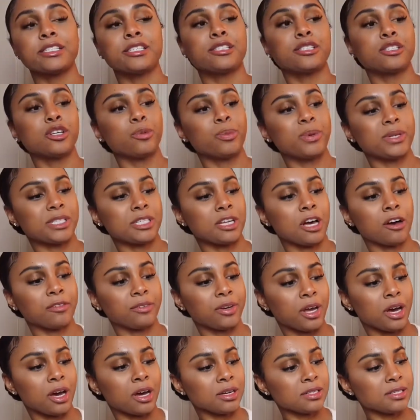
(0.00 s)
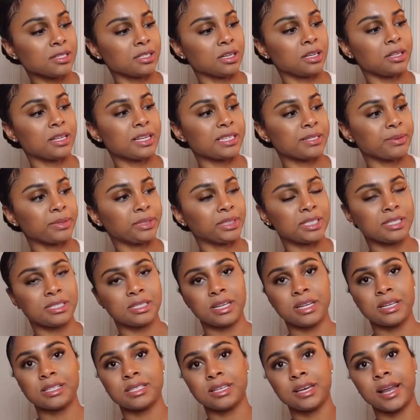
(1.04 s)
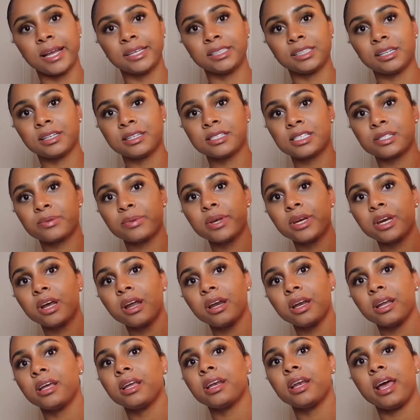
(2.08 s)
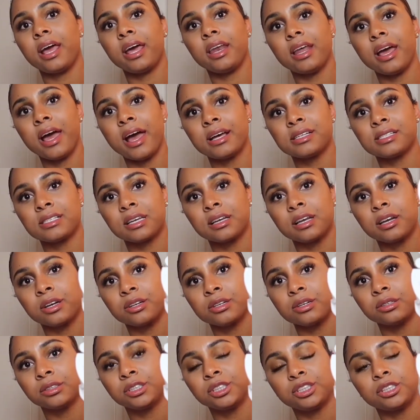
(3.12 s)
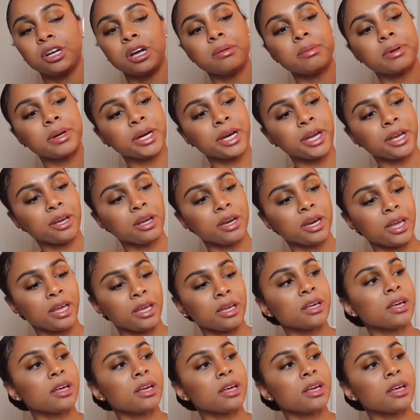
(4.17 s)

super soft y'all so this one just says naturally sweet on it and it has a little strawberry on it